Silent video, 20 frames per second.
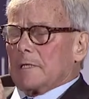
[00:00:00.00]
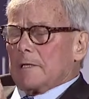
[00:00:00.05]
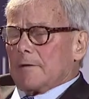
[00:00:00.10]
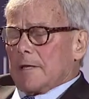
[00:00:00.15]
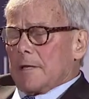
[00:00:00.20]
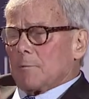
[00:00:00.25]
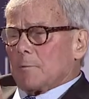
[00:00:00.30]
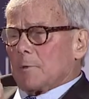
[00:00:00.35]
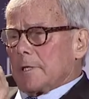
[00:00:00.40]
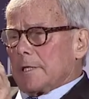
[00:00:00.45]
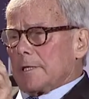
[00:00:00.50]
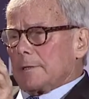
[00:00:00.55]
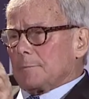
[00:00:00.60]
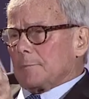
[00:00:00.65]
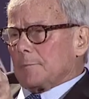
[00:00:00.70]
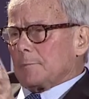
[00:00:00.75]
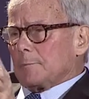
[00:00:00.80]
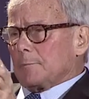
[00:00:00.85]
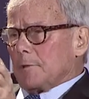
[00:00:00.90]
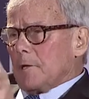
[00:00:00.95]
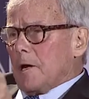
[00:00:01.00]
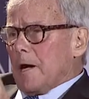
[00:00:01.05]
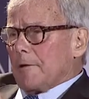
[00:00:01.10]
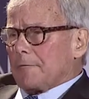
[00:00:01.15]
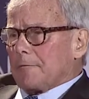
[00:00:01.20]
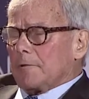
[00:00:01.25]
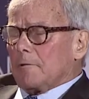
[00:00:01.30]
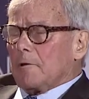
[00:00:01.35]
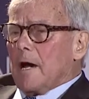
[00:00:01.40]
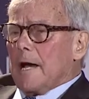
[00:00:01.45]
they really
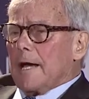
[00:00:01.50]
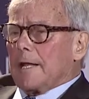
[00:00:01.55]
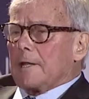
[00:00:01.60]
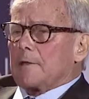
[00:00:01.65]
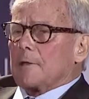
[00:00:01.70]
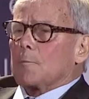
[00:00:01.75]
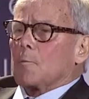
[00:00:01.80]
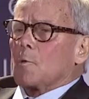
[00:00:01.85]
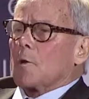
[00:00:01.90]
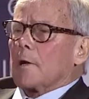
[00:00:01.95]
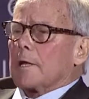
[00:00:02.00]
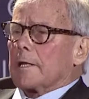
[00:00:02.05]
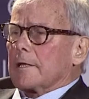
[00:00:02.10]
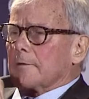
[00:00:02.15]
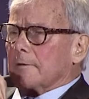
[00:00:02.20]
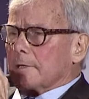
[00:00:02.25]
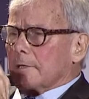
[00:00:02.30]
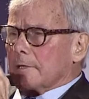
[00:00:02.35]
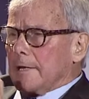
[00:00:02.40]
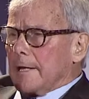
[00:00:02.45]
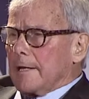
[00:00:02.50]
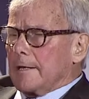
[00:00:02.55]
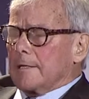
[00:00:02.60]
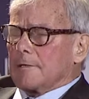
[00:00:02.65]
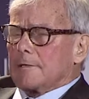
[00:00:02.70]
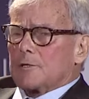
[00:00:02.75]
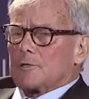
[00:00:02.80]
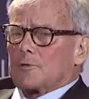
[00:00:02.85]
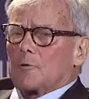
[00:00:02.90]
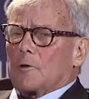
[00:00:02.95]
plot the line in the morning, and the
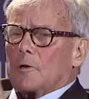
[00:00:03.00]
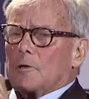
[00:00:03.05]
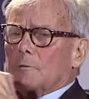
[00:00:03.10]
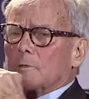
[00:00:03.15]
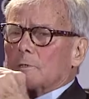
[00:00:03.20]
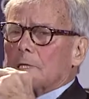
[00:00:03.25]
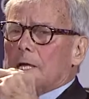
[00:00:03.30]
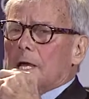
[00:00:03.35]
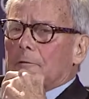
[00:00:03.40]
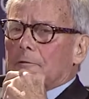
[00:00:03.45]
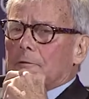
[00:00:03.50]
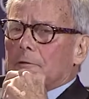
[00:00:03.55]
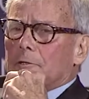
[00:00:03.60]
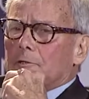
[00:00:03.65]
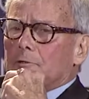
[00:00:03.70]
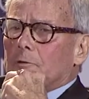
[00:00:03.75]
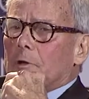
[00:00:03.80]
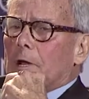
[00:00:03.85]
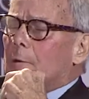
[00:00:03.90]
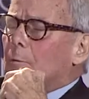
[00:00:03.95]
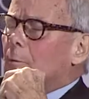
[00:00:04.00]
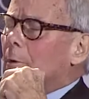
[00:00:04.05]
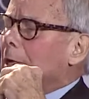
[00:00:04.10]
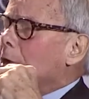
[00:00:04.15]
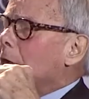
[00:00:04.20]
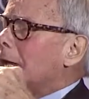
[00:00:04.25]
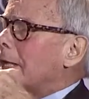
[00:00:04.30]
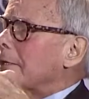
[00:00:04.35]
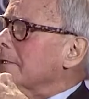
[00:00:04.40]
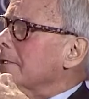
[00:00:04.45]
Canadian destroyer was out there. So I
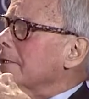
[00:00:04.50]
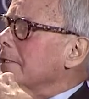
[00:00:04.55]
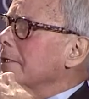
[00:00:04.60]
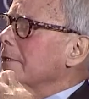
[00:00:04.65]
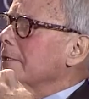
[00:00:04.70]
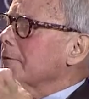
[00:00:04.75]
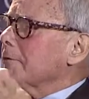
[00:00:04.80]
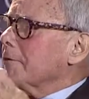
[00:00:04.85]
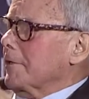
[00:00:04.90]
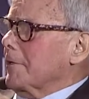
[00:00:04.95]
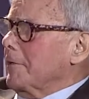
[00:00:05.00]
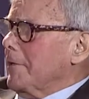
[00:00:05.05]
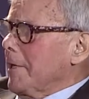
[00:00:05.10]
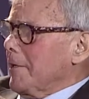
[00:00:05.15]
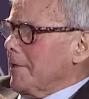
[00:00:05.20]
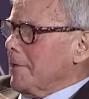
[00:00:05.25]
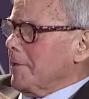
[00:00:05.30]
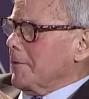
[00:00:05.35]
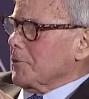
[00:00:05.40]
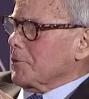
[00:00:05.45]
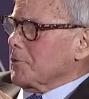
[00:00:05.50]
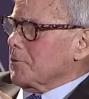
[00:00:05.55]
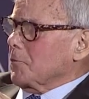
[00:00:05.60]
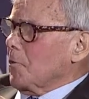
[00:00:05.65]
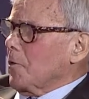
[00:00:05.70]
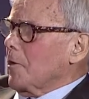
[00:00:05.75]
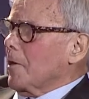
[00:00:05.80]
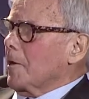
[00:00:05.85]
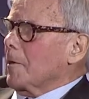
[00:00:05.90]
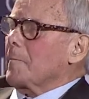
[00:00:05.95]
went out to the Canadian
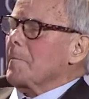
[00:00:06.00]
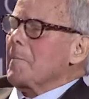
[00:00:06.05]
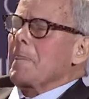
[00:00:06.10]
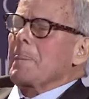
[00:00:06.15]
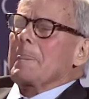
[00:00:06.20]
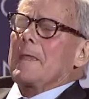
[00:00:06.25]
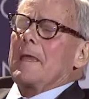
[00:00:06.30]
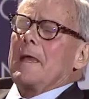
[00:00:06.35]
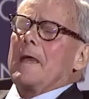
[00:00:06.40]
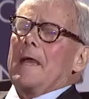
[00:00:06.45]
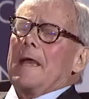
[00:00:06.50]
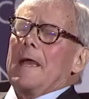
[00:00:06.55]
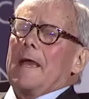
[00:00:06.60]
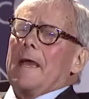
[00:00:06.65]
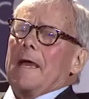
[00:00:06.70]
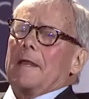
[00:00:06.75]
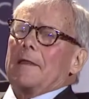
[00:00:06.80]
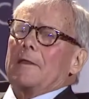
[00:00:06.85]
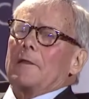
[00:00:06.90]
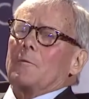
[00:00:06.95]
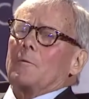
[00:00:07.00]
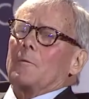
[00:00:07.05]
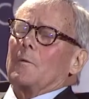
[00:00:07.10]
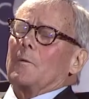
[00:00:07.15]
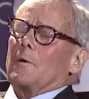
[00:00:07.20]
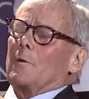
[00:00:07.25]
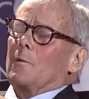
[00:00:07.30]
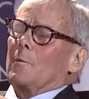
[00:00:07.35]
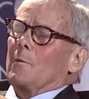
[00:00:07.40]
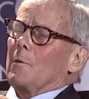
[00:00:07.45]
destroyer, and
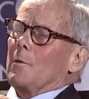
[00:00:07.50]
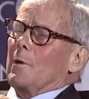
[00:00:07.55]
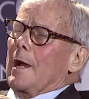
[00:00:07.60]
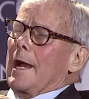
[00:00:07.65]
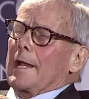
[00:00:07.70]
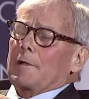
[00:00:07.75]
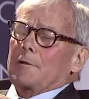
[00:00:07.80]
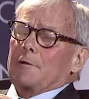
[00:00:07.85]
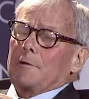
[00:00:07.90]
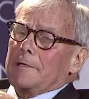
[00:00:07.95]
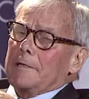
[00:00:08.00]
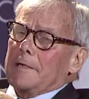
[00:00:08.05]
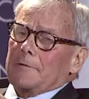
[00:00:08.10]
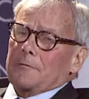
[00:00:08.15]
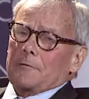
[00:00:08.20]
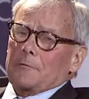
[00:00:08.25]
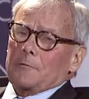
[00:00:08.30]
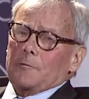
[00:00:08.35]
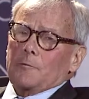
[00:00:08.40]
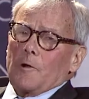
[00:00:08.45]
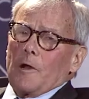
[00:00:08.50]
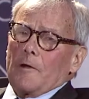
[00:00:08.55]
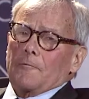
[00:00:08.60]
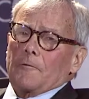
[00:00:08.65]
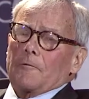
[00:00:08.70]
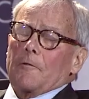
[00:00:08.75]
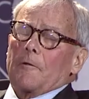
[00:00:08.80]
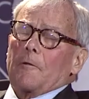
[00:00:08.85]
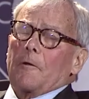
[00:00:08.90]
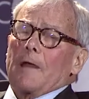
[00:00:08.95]
I couldn't get the crew
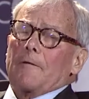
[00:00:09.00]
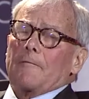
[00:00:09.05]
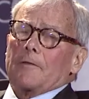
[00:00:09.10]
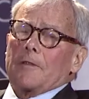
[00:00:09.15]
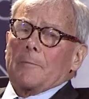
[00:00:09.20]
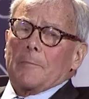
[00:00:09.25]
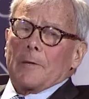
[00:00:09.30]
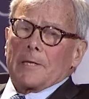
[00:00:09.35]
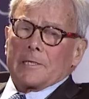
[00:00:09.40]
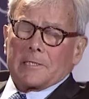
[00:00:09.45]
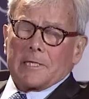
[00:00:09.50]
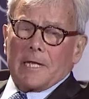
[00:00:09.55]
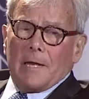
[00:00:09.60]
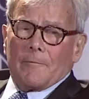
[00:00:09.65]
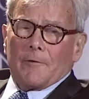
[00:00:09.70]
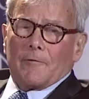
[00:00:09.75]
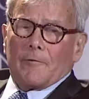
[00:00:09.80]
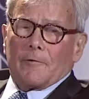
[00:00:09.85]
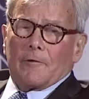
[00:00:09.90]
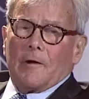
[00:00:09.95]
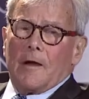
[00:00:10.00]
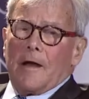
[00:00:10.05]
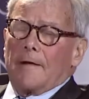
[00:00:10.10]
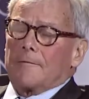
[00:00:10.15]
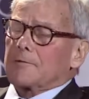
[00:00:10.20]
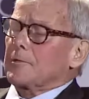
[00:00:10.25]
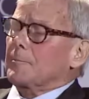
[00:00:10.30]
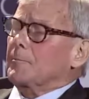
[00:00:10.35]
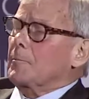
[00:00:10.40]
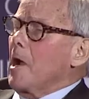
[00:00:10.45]
off there. They were having the best time of their
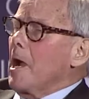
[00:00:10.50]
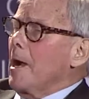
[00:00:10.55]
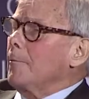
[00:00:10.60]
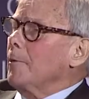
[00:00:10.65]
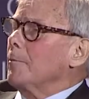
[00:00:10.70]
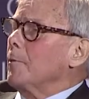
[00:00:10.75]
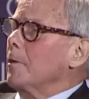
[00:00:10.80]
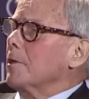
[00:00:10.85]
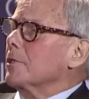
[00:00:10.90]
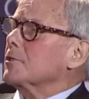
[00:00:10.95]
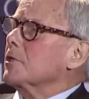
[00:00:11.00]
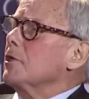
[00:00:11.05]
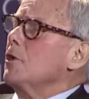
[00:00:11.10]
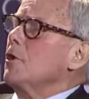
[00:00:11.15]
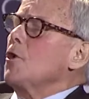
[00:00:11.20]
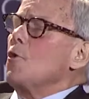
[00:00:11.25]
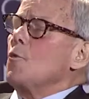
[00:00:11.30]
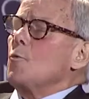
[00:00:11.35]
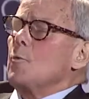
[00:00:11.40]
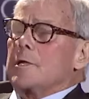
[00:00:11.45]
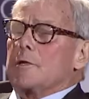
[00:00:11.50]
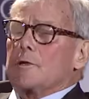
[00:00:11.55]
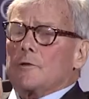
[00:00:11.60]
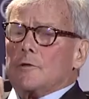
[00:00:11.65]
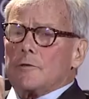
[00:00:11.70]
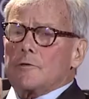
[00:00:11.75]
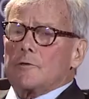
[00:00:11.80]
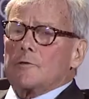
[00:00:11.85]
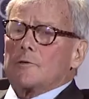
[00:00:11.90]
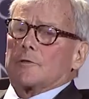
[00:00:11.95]
lives. The problem was we
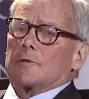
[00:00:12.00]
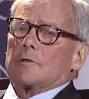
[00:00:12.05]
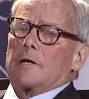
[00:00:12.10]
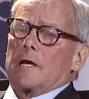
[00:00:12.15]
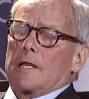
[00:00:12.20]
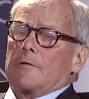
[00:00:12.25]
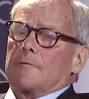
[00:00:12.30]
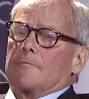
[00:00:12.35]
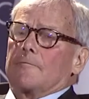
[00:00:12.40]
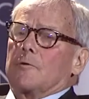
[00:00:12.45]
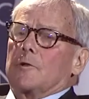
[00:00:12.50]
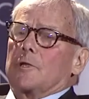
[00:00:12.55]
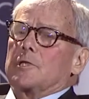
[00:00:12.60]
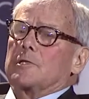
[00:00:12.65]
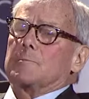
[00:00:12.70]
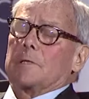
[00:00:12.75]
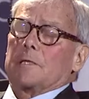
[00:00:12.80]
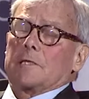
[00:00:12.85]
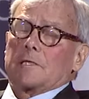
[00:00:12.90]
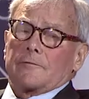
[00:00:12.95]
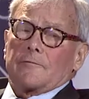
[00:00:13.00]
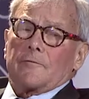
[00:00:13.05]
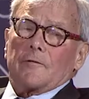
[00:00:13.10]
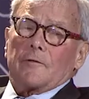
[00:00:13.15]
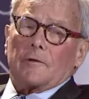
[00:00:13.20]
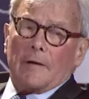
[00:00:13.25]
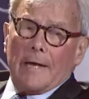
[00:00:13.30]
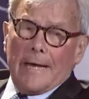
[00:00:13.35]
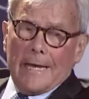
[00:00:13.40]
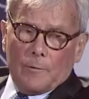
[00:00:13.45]
couldn't use a lot of the footage because of
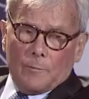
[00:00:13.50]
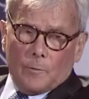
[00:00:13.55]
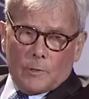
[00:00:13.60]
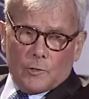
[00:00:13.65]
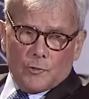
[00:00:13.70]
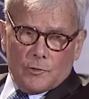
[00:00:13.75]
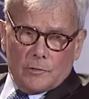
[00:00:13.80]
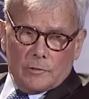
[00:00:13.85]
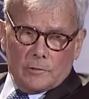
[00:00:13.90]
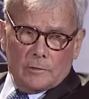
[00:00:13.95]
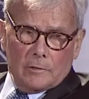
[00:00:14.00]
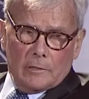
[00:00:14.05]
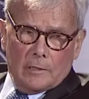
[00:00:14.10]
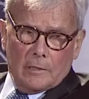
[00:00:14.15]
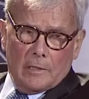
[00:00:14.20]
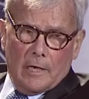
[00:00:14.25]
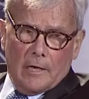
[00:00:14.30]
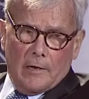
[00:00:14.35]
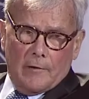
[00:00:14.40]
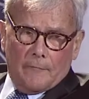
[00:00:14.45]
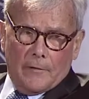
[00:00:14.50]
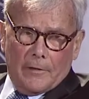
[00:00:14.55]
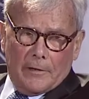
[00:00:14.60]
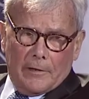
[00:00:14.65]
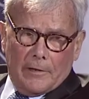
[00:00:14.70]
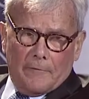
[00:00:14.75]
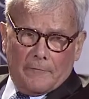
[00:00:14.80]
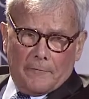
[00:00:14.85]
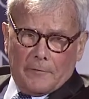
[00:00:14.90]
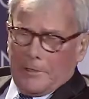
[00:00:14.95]
the language of
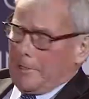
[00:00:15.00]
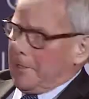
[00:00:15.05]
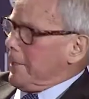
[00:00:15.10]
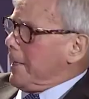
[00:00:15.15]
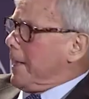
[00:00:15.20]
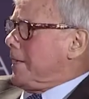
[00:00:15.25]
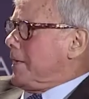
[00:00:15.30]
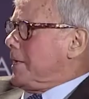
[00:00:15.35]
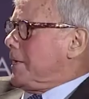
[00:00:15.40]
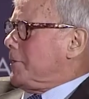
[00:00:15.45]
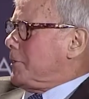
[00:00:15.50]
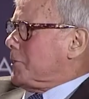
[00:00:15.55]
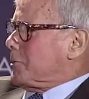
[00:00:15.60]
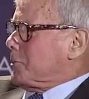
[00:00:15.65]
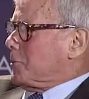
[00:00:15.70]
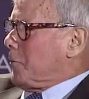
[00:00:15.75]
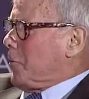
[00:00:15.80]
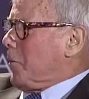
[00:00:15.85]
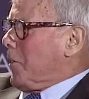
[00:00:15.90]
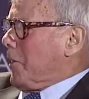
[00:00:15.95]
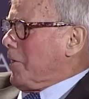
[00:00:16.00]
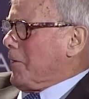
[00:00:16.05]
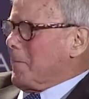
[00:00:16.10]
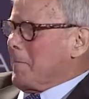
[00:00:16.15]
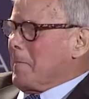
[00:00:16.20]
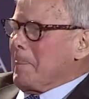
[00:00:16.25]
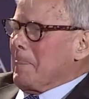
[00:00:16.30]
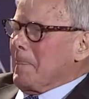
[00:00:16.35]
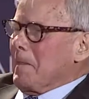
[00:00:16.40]
the Canadian destroyer.